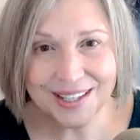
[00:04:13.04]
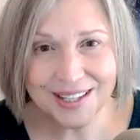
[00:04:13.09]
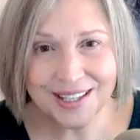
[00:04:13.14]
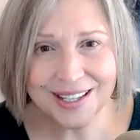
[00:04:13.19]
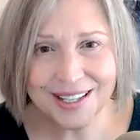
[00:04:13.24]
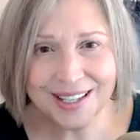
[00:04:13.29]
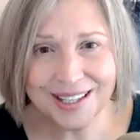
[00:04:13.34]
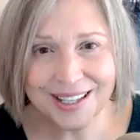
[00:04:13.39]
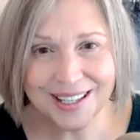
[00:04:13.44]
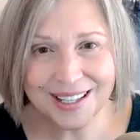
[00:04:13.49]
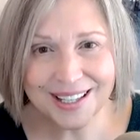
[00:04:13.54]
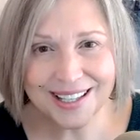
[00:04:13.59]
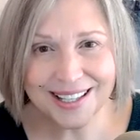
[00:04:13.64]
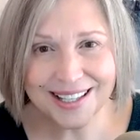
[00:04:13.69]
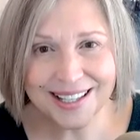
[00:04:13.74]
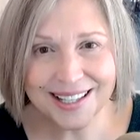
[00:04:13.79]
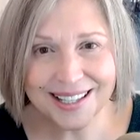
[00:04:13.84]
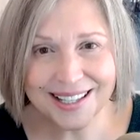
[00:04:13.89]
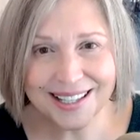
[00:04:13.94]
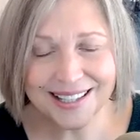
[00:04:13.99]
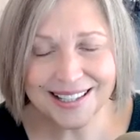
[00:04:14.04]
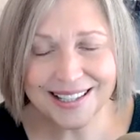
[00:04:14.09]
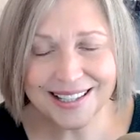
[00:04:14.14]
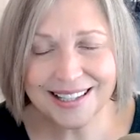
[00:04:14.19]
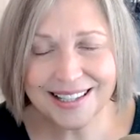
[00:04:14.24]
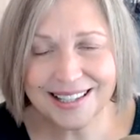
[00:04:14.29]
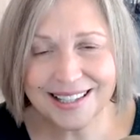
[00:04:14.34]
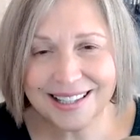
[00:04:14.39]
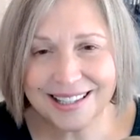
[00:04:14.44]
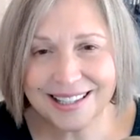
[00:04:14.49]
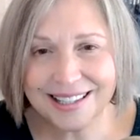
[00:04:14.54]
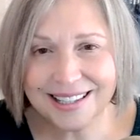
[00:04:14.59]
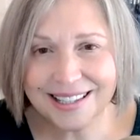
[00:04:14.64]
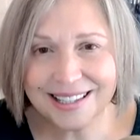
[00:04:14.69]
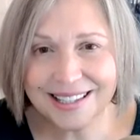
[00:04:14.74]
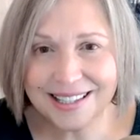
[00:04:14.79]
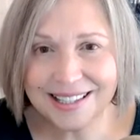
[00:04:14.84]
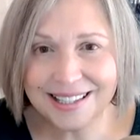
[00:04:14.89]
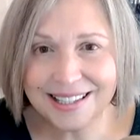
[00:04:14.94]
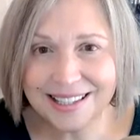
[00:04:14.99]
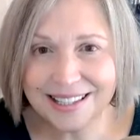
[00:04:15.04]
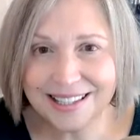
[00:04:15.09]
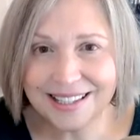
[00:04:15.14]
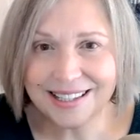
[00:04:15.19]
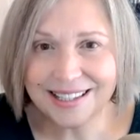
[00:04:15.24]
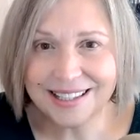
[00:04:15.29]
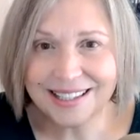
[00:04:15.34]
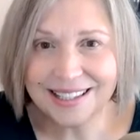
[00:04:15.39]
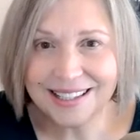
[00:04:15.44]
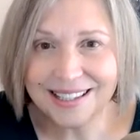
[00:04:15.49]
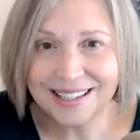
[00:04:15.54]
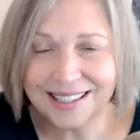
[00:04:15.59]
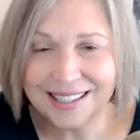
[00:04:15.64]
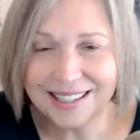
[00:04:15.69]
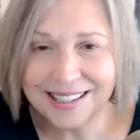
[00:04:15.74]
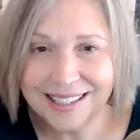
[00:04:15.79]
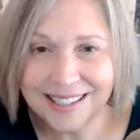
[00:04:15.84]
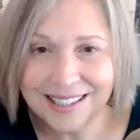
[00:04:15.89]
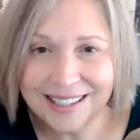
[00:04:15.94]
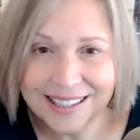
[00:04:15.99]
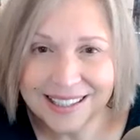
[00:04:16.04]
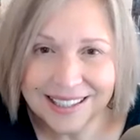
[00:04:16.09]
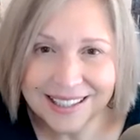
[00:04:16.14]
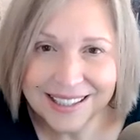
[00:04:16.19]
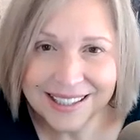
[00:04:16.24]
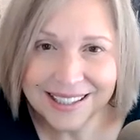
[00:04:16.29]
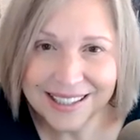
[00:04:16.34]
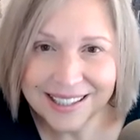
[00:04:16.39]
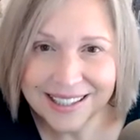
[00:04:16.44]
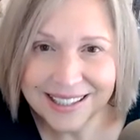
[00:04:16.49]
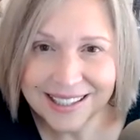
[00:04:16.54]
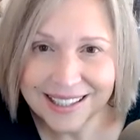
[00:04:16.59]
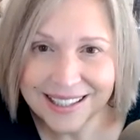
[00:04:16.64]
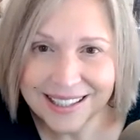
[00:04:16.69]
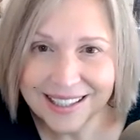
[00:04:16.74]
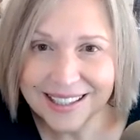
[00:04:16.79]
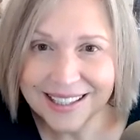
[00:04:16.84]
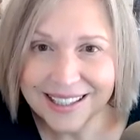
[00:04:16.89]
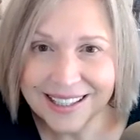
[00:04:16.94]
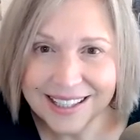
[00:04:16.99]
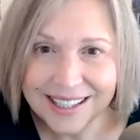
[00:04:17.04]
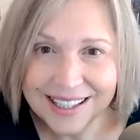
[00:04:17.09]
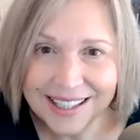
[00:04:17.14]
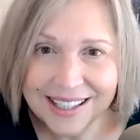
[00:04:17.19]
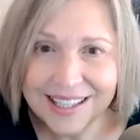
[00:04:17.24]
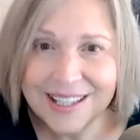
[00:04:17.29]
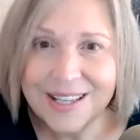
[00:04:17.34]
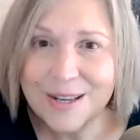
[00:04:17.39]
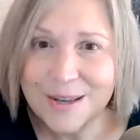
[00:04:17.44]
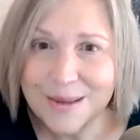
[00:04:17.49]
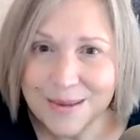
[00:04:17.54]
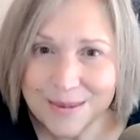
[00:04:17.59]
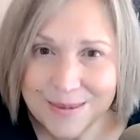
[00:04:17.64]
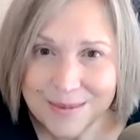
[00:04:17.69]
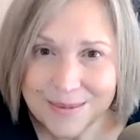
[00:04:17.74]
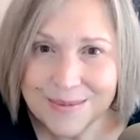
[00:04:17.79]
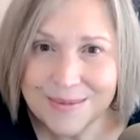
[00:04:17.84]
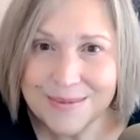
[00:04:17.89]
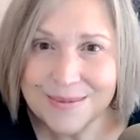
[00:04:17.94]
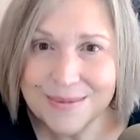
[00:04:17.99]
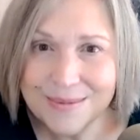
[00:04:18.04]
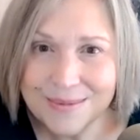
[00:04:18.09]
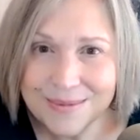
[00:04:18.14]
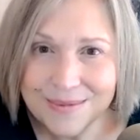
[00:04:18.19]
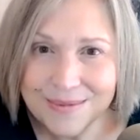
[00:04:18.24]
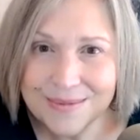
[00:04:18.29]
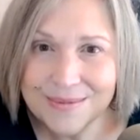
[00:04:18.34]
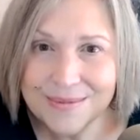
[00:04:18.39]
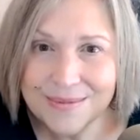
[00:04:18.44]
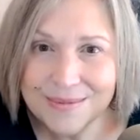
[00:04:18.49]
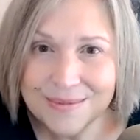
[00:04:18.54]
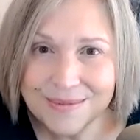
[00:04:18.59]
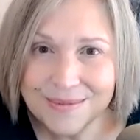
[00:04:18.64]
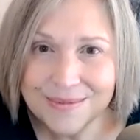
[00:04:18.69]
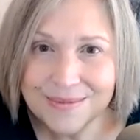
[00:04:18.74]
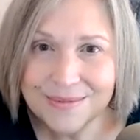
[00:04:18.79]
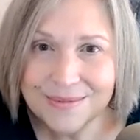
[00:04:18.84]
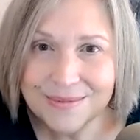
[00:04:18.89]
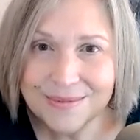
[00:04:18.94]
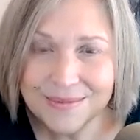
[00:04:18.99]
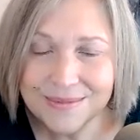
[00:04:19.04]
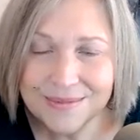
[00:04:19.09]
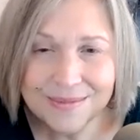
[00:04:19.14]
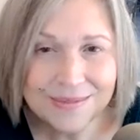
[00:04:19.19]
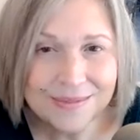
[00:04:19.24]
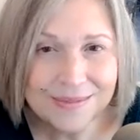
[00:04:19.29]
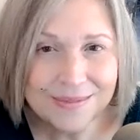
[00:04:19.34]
[no speech]